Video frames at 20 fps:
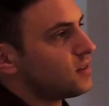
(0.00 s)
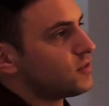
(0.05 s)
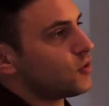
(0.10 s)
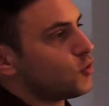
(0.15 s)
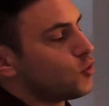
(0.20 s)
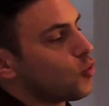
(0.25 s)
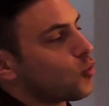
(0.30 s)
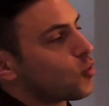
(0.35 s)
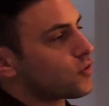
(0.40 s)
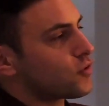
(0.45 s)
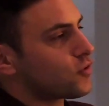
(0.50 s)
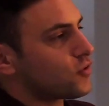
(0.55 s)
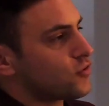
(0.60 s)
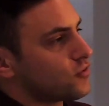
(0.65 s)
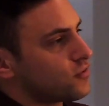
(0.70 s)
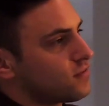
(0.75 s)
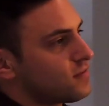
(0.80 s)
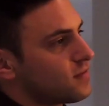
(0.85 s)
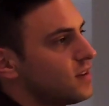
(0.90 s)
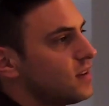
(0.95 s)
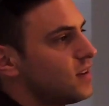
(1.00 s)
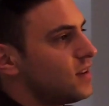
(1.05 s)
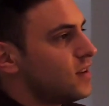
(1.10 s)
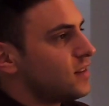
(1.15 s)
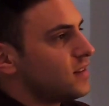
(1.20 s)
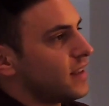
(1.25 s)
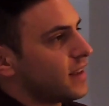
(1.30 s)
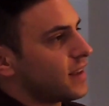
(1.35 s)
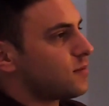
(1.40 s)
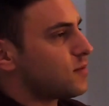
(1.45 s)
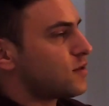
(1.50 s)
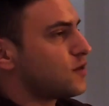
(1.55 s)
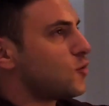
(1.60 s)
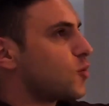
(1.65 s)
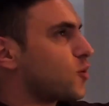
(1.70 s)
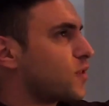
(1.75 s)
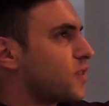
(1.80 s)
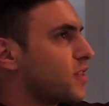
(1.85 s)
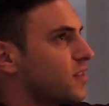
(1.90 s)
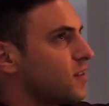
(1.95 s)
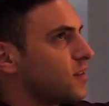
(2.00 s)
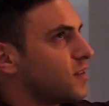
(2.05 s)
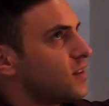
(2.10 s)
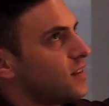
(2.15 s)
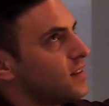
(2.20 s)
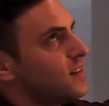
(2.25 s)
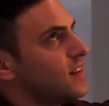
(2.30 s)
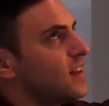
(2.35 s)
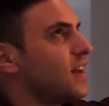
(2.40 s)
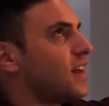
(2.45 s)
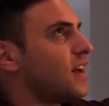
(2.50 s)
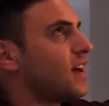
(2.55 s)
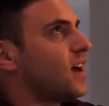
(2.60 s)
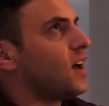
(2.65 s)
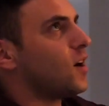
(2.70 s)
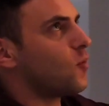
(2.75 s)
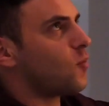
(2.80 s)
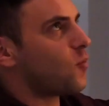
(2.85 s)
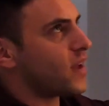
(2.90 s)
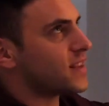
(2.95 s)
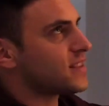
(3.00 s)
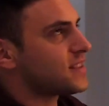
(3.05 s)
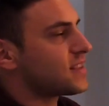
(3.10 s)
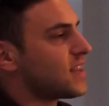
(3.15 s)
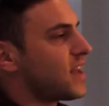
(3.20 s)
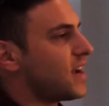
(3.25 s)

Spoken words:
in the northern, west